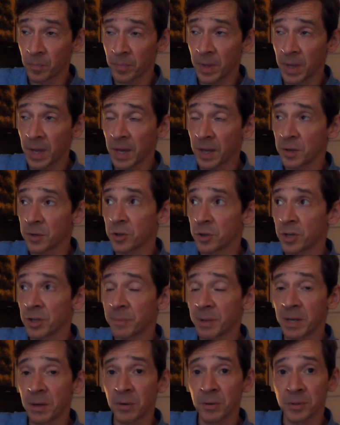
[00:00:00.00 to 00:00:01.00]
and you're going to
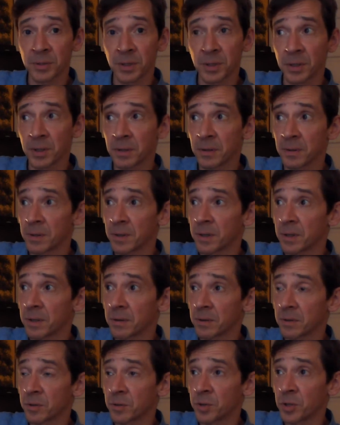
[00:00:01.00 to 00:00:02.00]
be able to
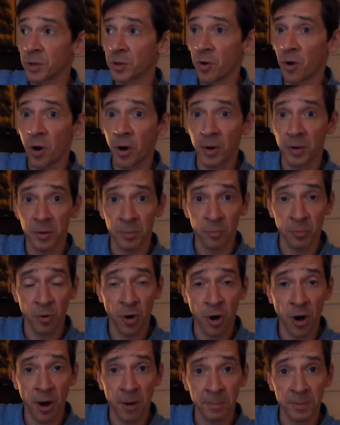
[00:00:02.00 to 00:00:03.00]
click on the
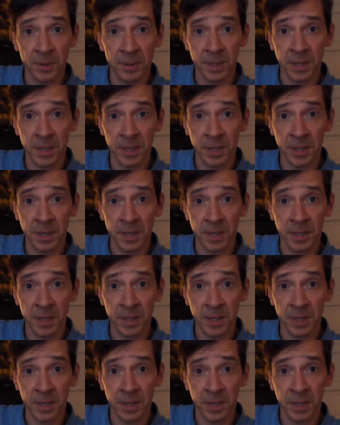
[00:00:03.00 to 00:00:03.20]
prompt,